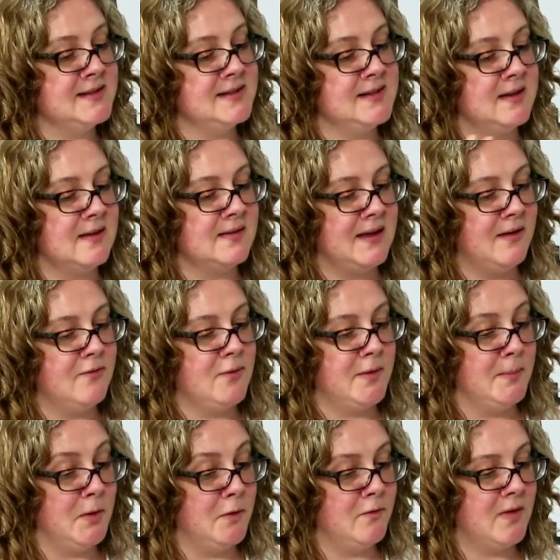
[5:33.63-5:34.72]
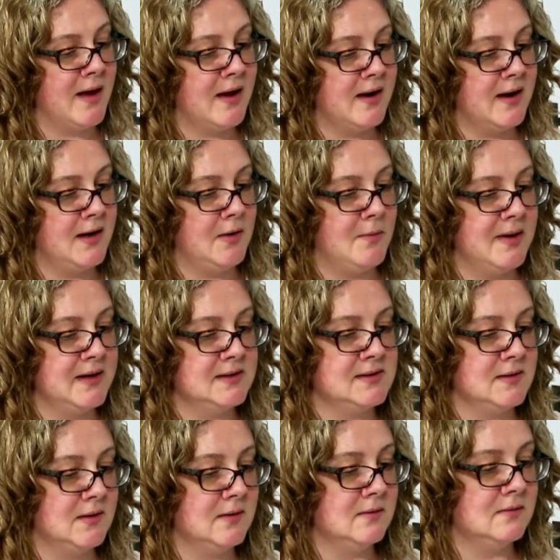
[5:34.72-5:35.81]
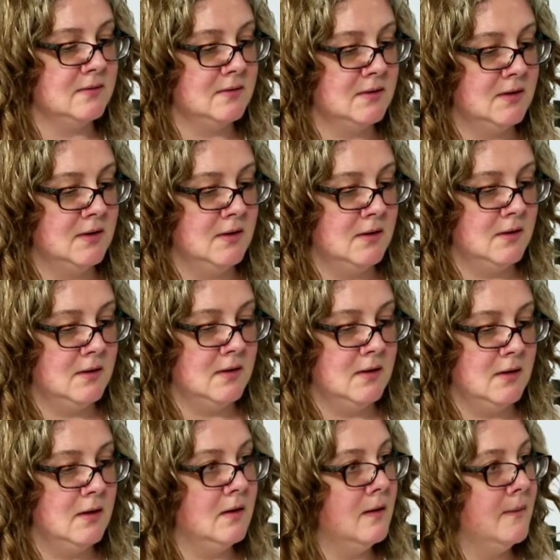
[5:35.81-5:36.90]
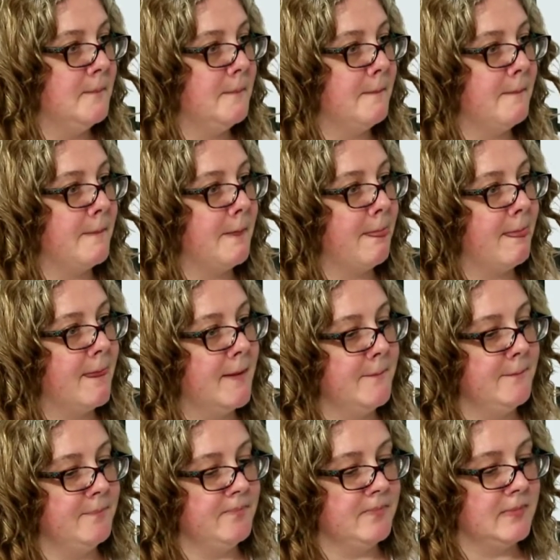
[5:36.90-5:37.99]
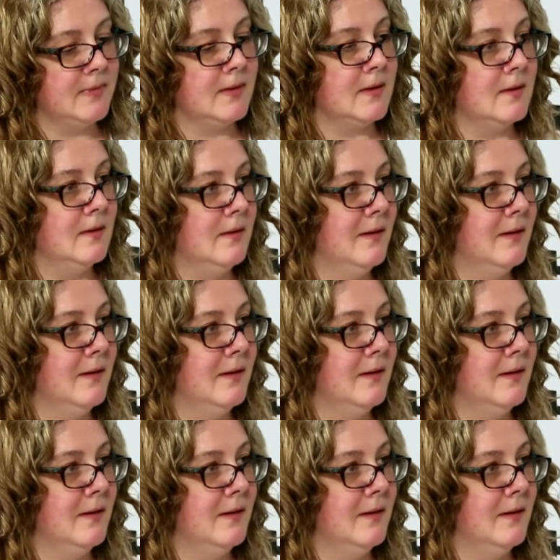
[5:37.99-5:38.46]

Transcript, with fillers: it's nice to see that they've removed that anyway. So yeah, sorry, I just closed it. Oops, there we go.